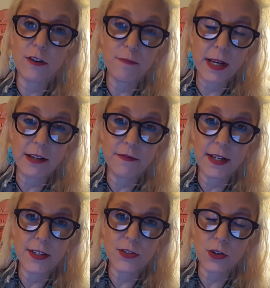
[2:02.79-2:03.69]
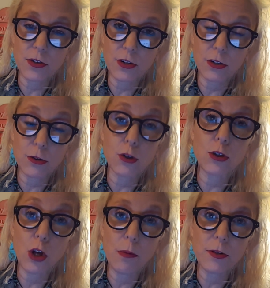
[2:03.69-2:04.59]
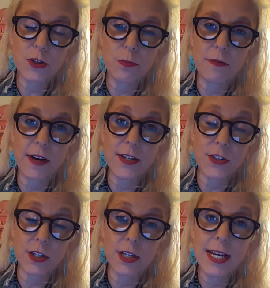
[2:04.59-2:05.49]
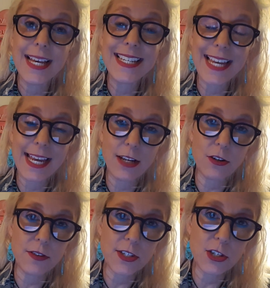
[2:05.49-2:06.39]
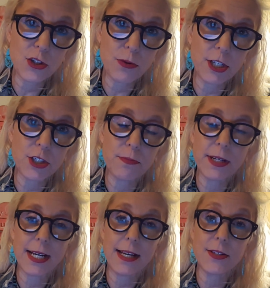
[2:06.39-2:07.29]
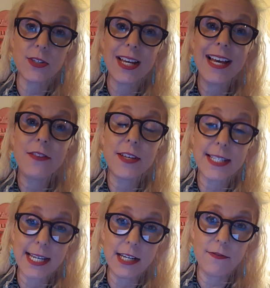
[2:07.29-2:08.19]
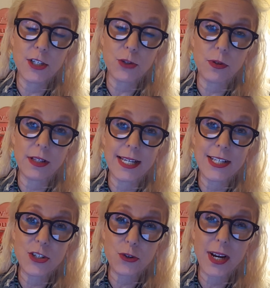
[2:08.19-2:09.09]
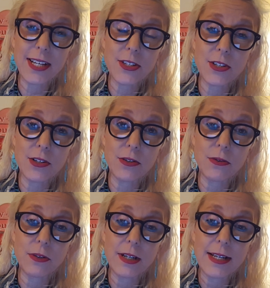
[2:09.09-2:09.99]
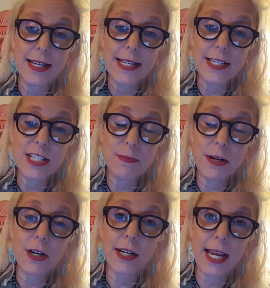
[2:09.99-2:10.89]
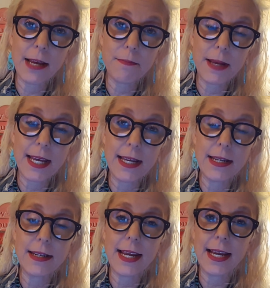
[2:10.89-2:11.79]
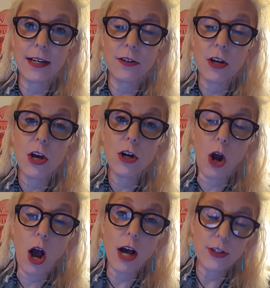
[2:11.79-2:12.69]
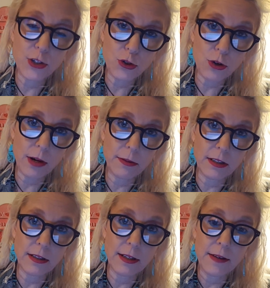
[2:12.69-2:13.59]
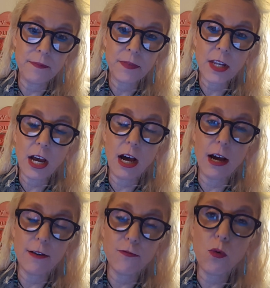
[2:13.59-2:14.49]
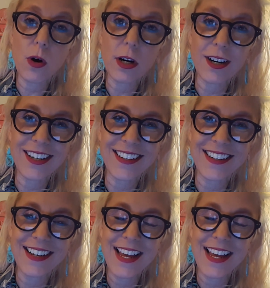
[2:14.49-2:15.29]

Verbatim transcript: of benefits or their, their global supervisor to handle this situation because this individual is trying to smear campaign and cause trouble uh, for her